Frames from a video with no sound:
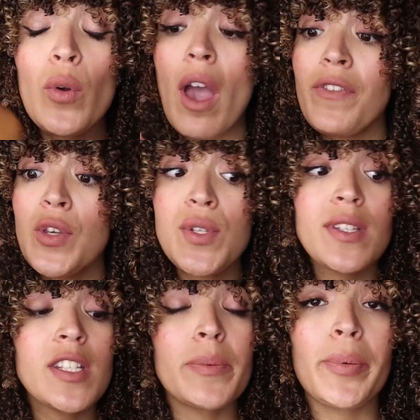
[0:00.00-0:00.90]
you have
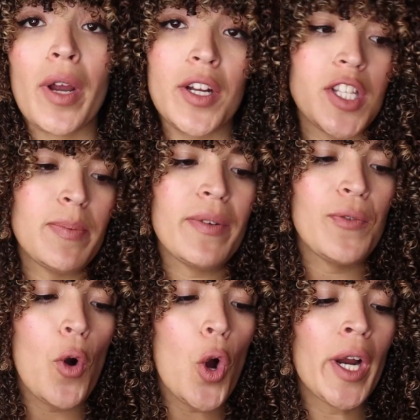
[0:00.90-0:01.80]
used these products
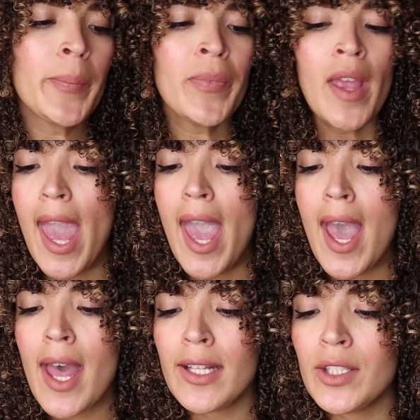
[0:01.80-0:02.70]
before
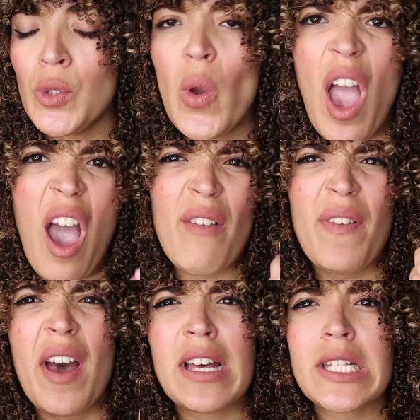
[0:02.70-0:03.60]
and you have
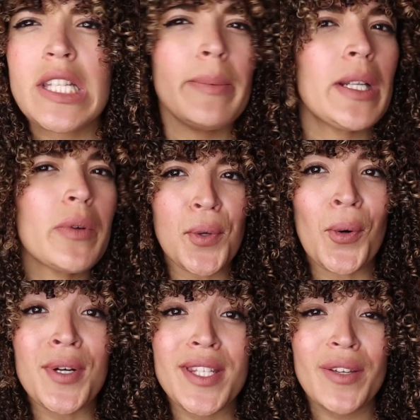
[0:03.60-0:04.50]
similar
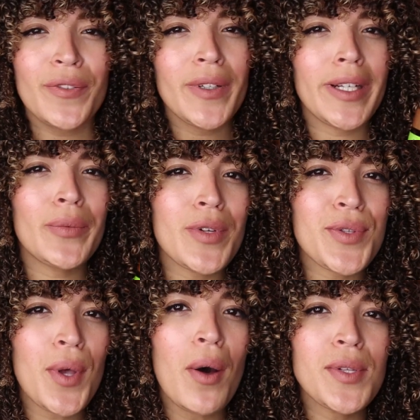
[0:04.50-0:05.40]
or different
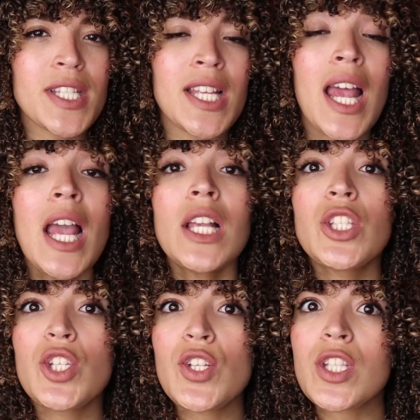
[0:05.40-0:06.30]
results,
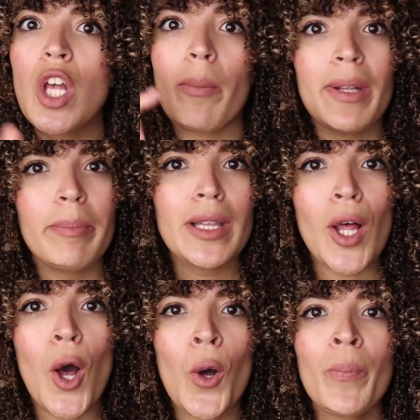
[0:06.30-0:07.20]
just comment
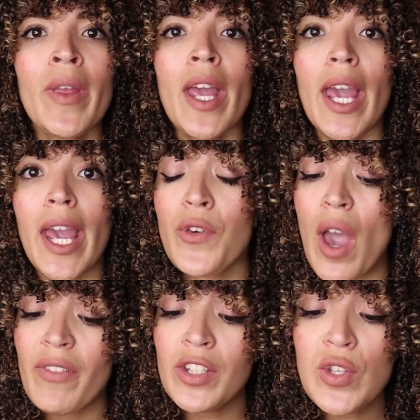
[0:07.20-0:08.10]
below. If
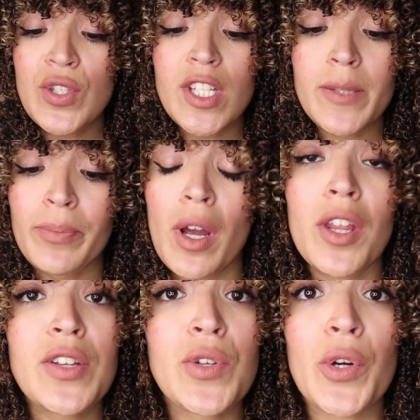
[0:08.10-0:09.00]
you haven't used these
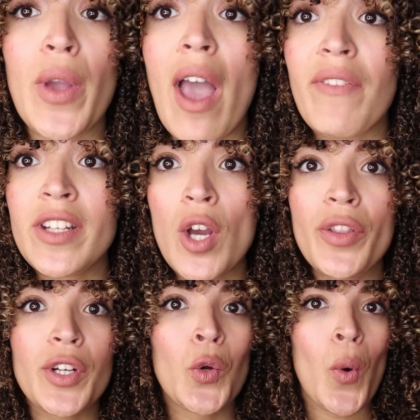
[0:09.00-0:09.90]
products or you have any
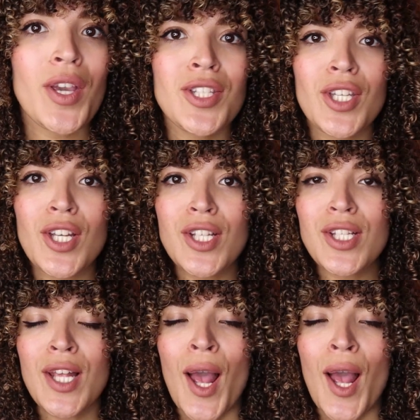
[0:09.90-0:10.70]
other questions,